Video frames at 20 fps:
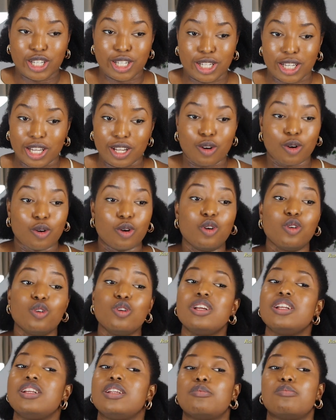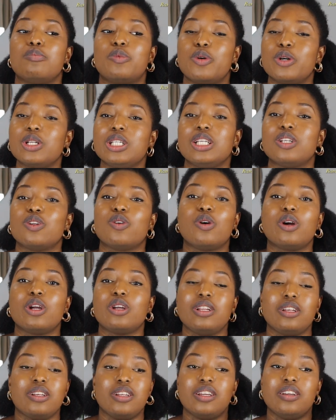the day or in the morning or
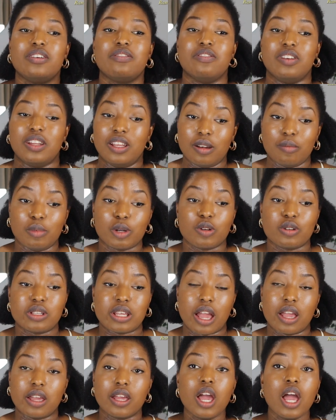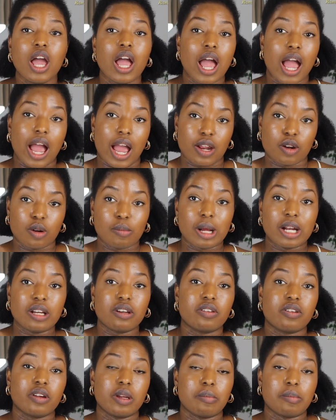in the evening, because I
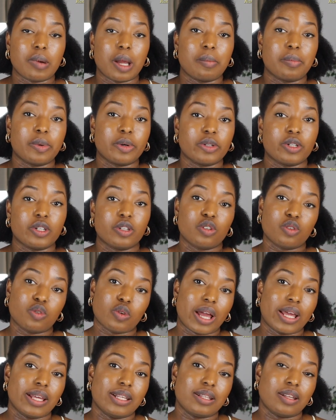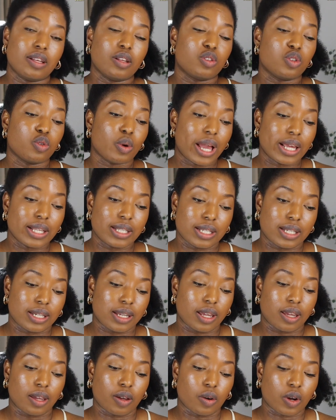normally cream my body twice a
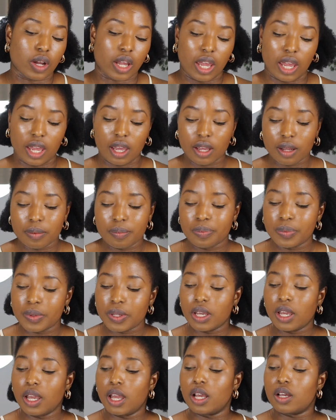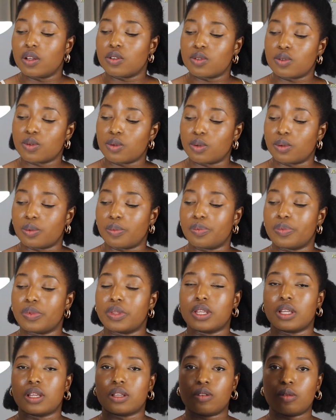day, okay? So
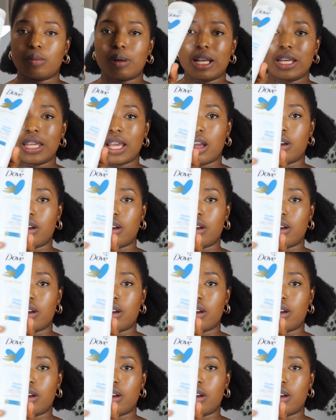normally